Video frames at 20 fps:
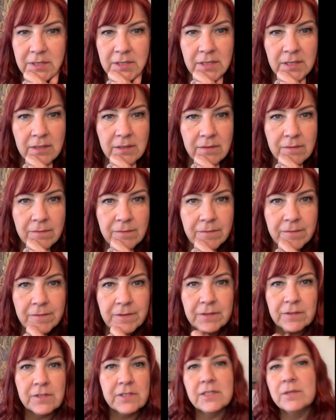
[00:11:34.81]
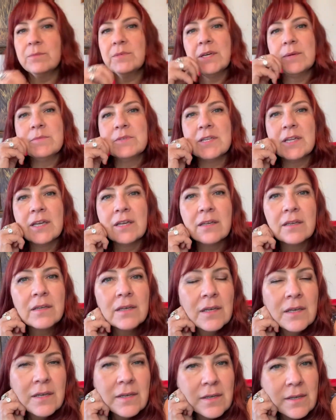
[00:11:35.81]
It feels sometimes like
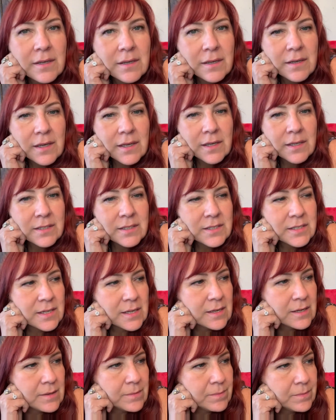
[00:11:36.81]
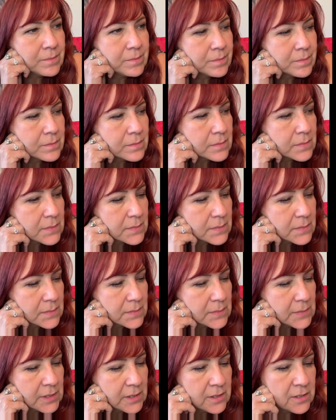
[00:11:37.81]
it's
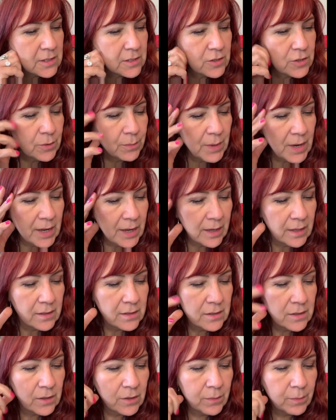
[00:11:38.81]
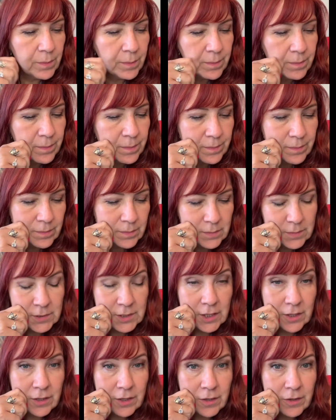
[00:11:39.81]
just your mind,
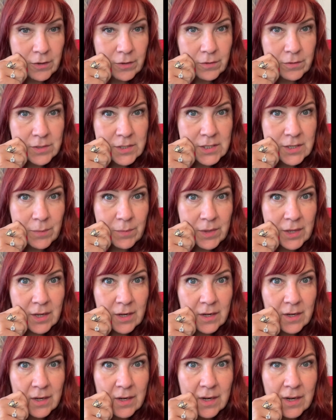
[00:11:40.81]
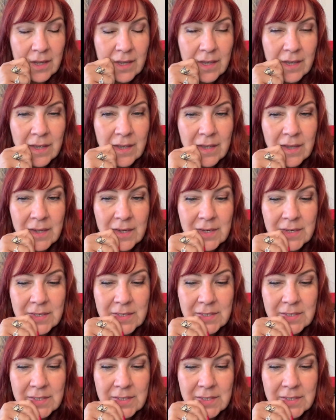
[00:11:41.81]
telling you something, and